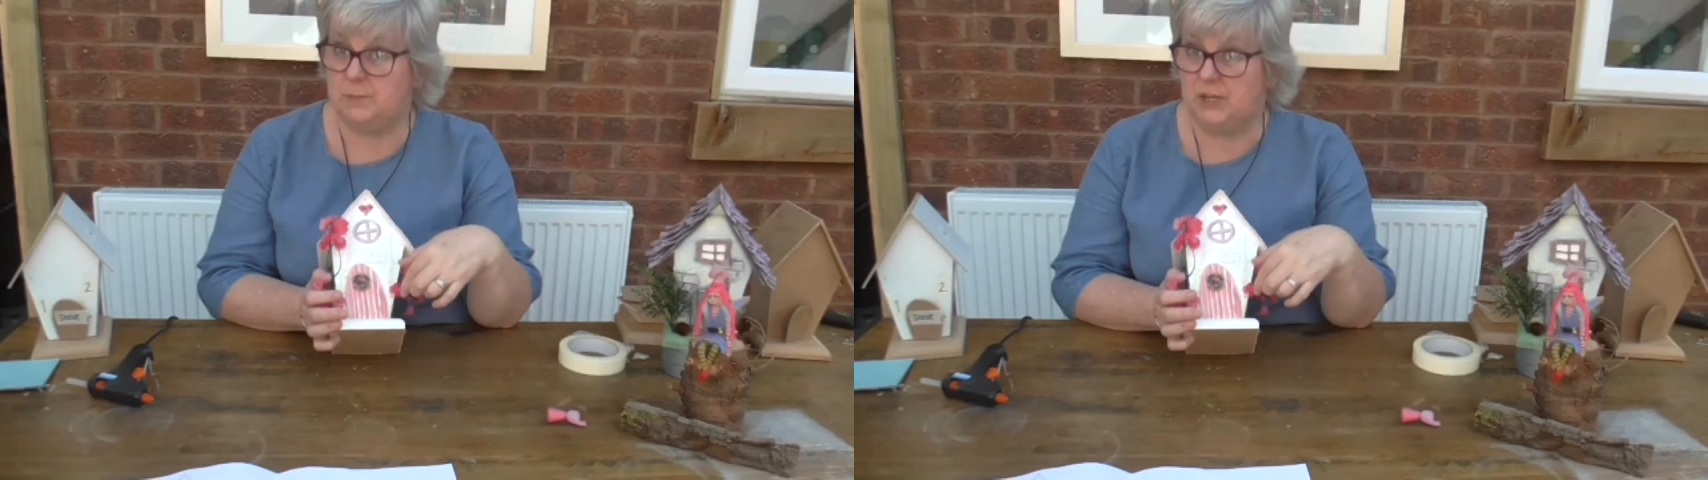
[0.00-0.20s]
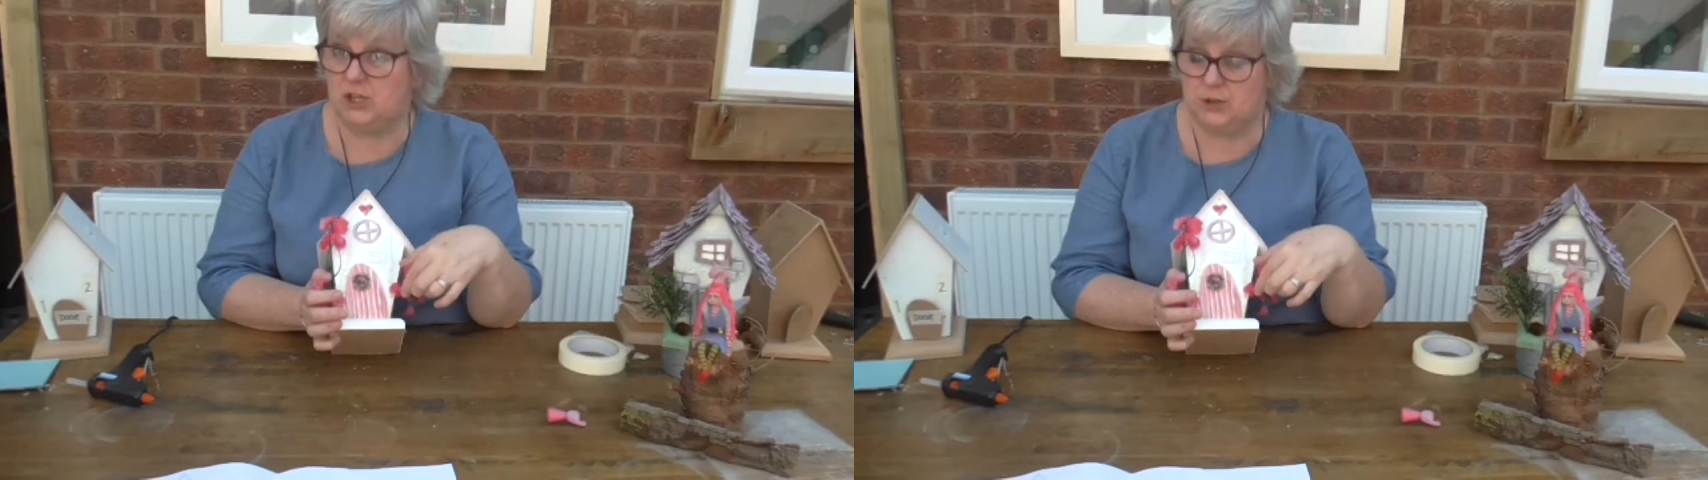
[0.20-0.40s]

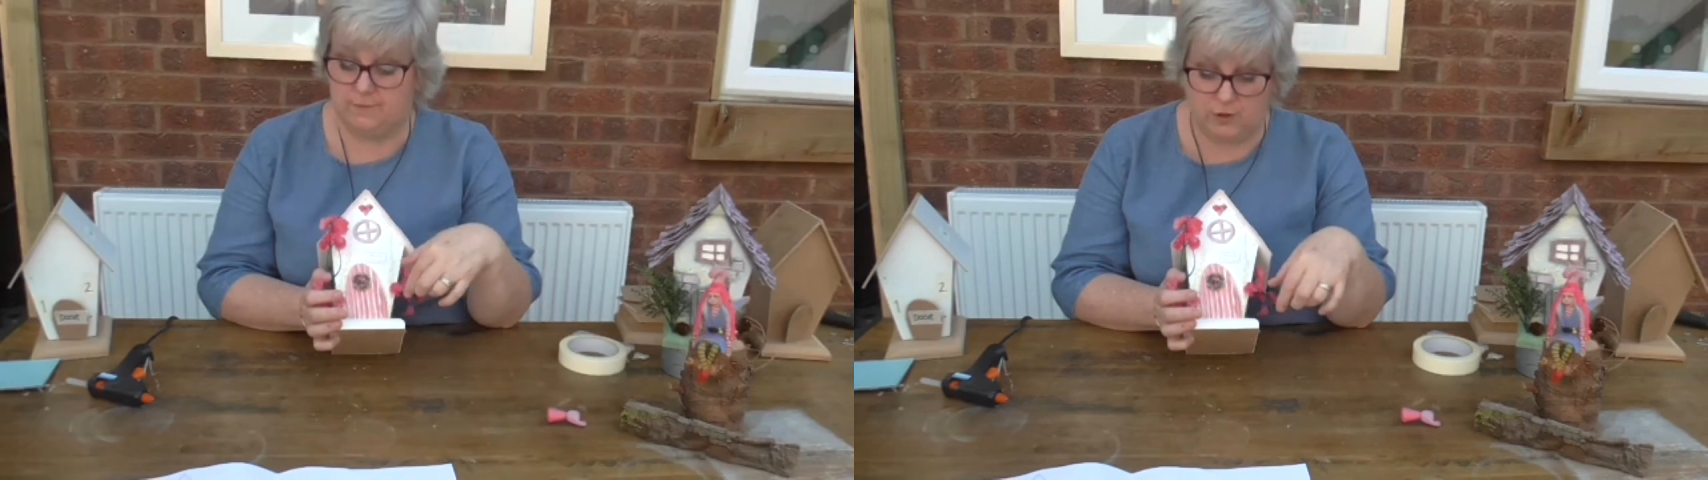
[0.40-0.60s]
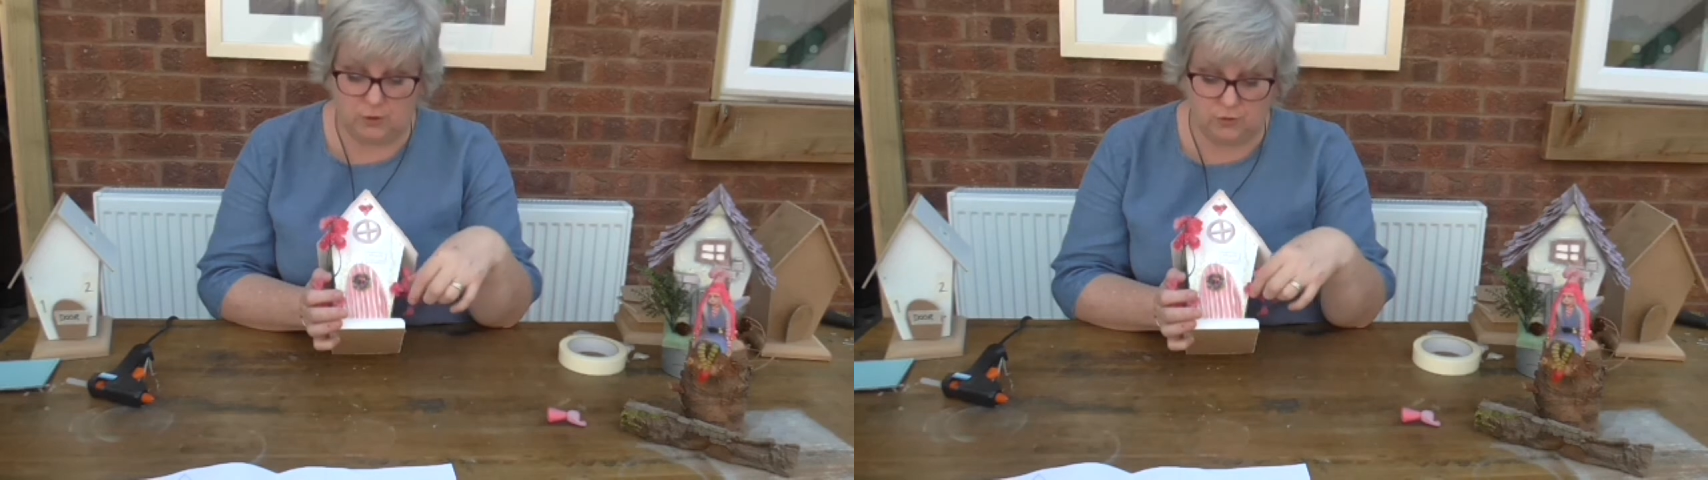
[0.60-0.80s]
pinched a
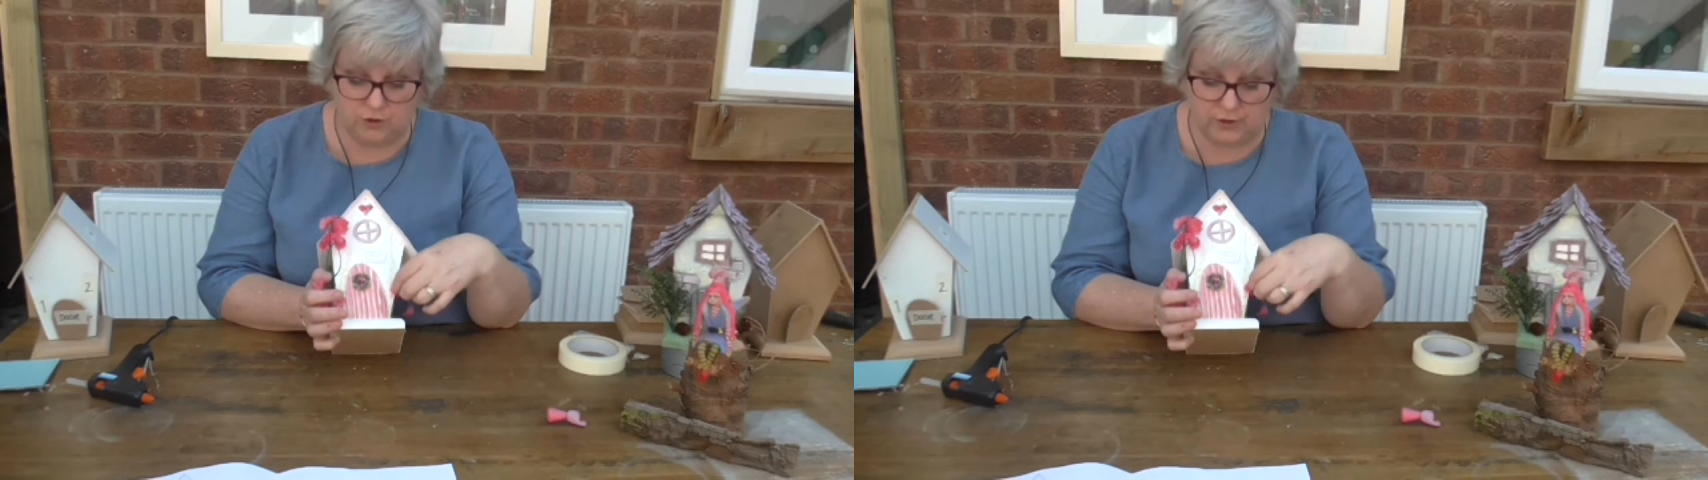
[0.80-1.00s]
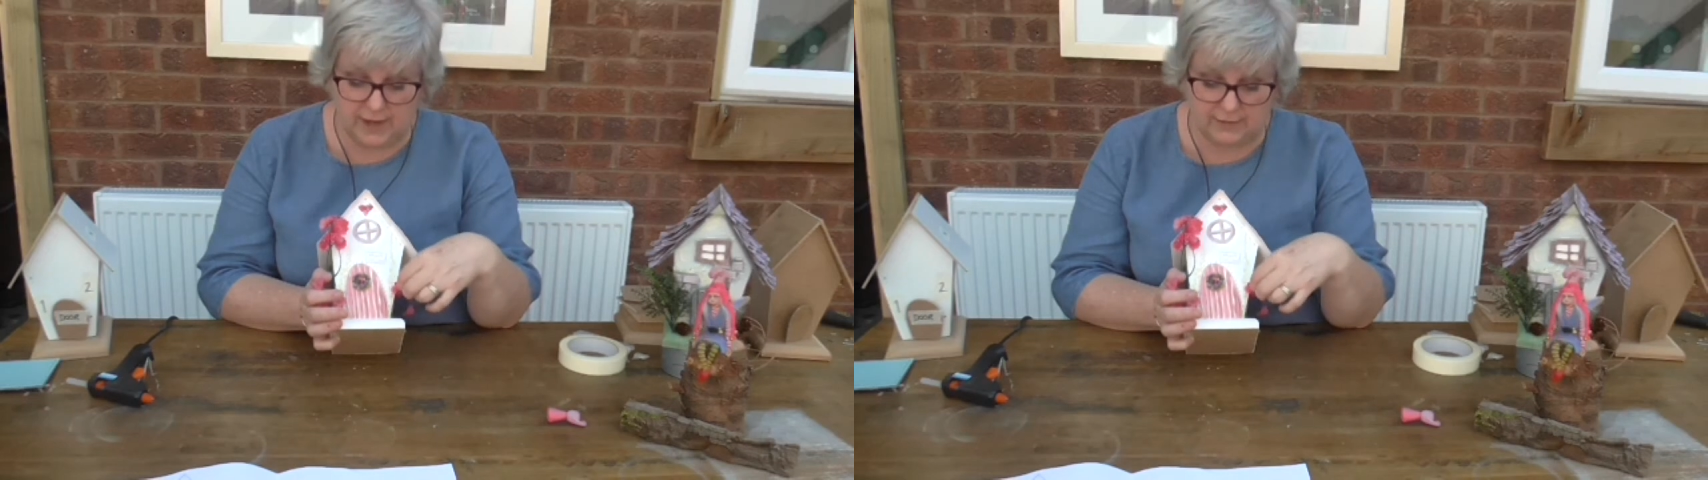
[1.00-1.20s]
few
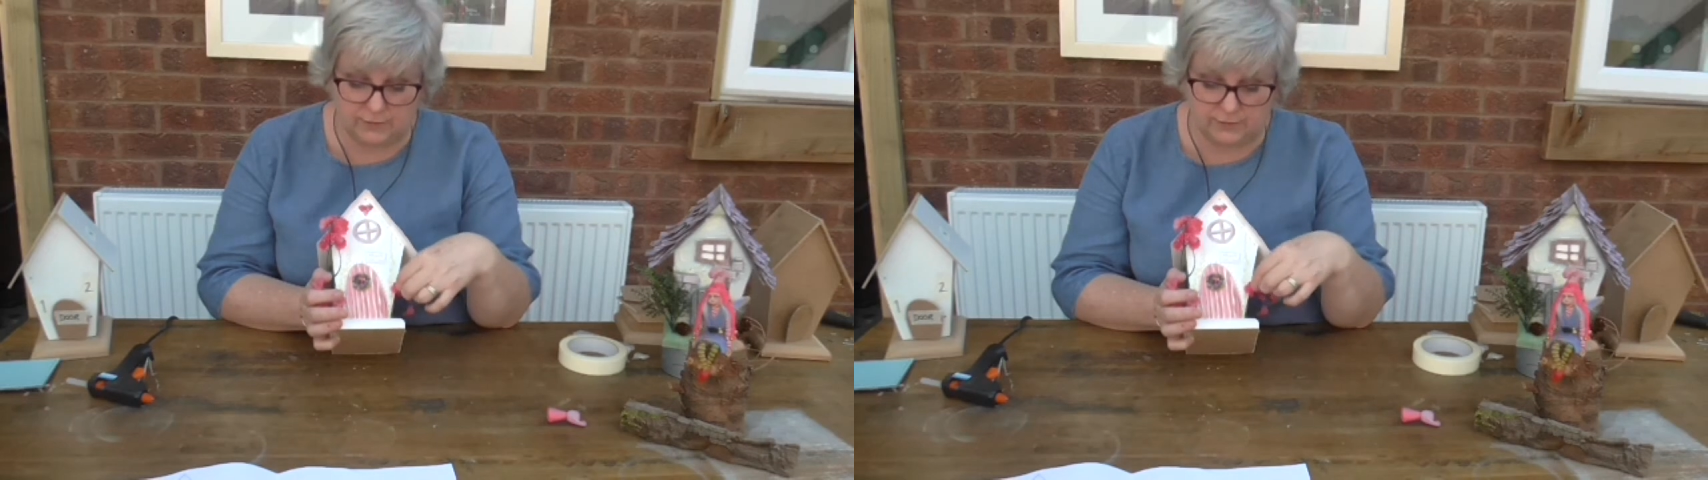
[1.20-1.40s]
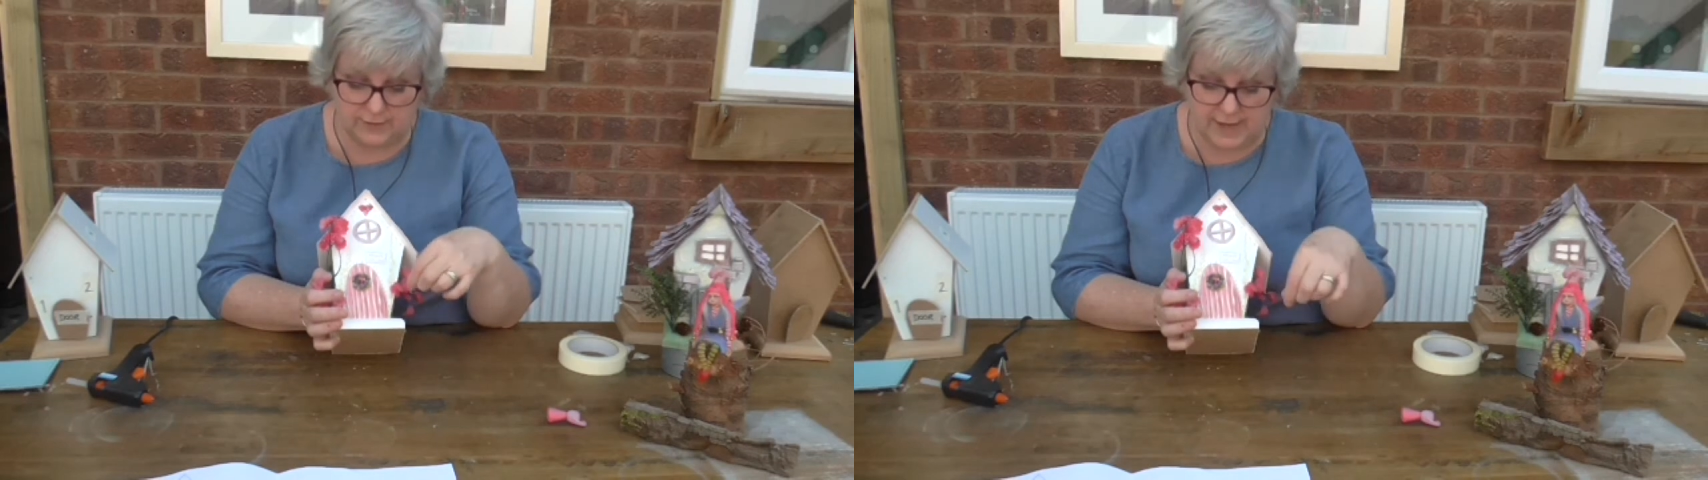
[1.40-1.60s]
just to add
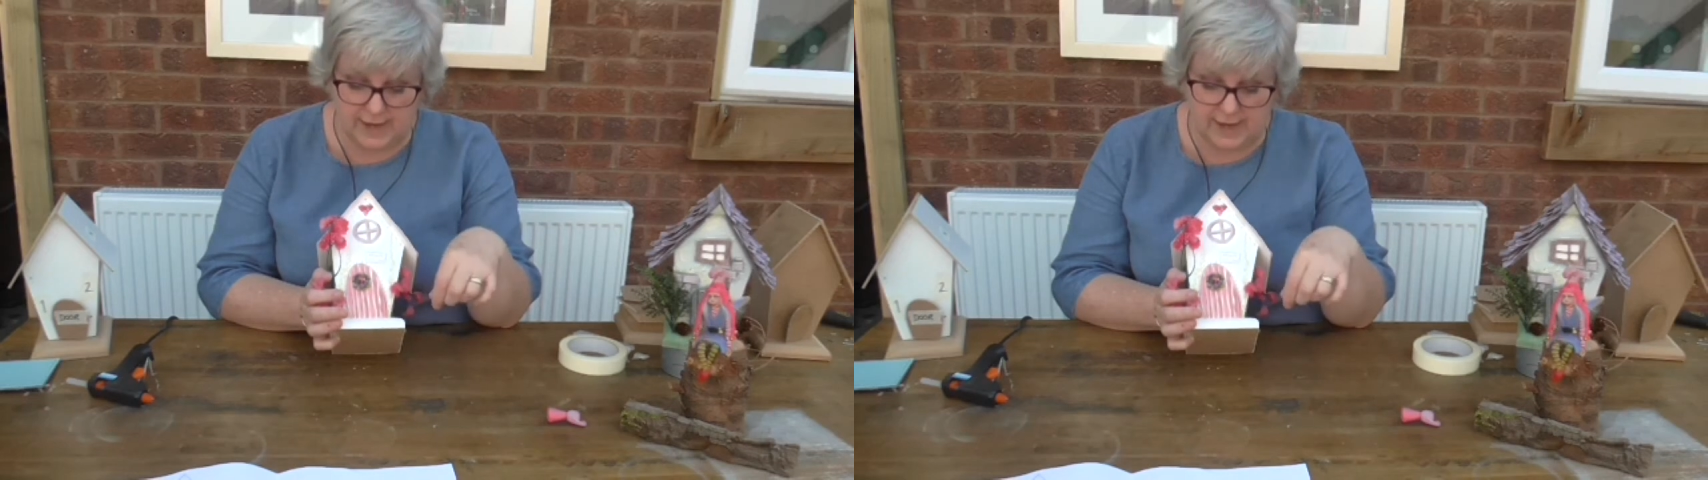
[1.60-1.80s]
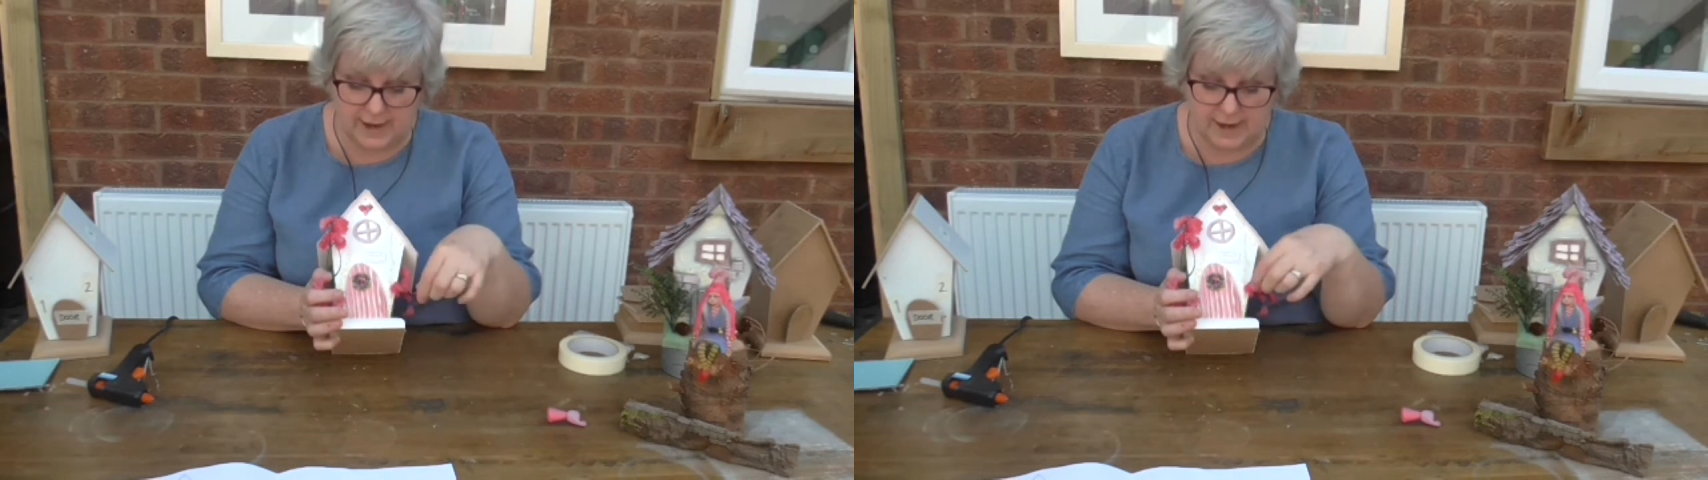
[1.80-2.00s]
on to here,